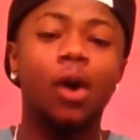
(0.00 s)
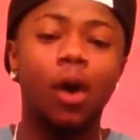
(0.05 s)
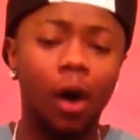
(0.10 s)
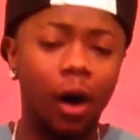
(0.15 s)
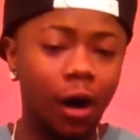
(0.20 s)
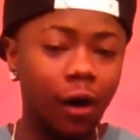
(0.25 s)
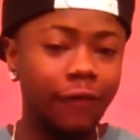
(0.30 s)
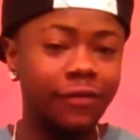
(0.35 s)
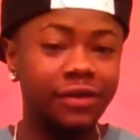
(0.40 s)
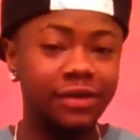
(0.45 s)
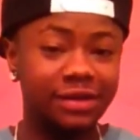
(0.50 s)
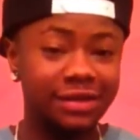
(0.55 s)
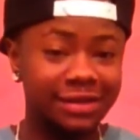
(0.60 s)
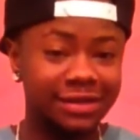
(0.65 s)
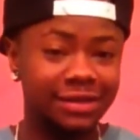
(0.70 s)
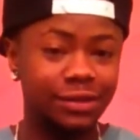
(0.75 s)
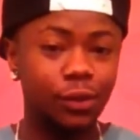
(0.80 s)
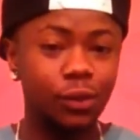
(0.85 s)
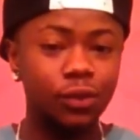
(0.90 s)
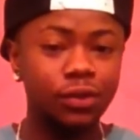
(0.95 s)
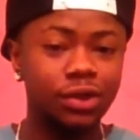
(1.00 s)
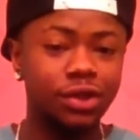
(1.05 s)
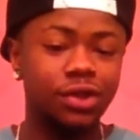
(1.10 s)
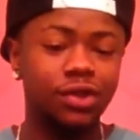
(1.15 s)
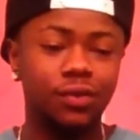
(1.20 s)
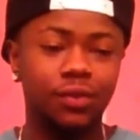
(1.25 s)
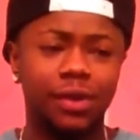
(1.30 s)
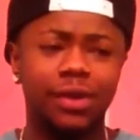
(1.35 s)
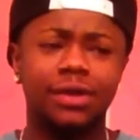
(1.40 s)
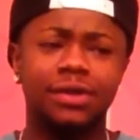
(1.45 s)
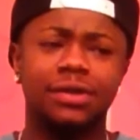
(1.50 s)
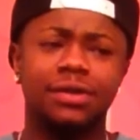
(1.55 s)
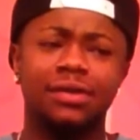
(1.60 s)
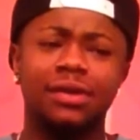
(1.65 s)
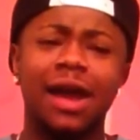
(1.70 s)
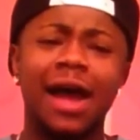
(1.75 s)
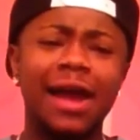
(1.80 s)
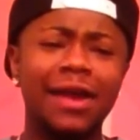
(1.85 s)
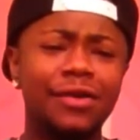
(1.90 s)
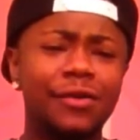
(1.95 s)
After this whole situation,
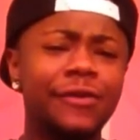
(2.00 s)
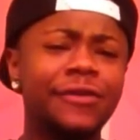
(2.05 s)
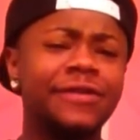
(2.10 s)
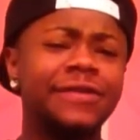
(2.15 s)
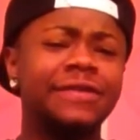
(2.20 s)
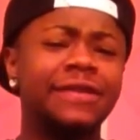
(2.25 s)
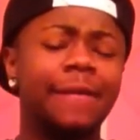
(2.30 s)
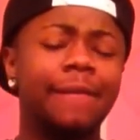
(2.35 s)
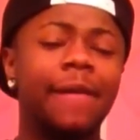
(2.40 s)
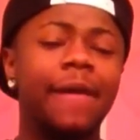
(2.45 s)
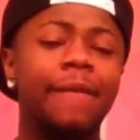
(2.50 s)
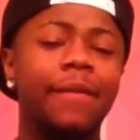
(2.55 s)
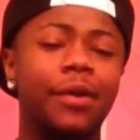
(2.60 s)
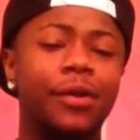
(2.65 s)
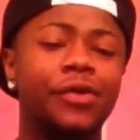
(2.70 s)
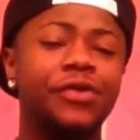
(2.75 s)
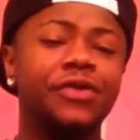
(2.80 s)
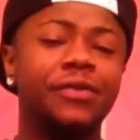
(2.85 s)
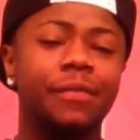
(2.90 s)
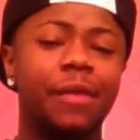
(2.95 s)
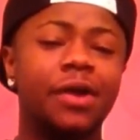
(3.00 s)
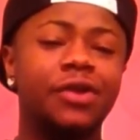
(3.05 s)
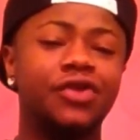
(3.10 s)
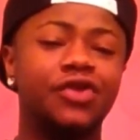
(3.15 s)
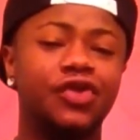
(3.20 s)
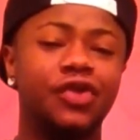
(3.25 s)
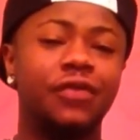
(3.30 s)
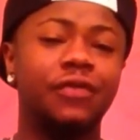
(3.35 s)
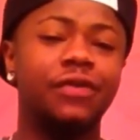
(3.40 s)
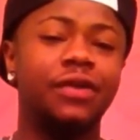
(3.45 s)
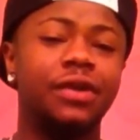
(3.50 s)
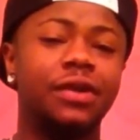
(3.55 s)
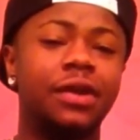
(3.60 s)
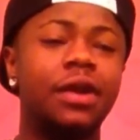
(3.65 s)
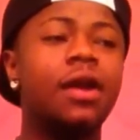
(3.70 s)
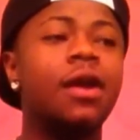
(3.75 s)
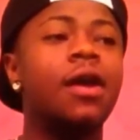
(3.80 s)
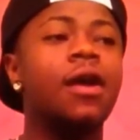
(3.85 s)
I noticed that my parents' mind shifted.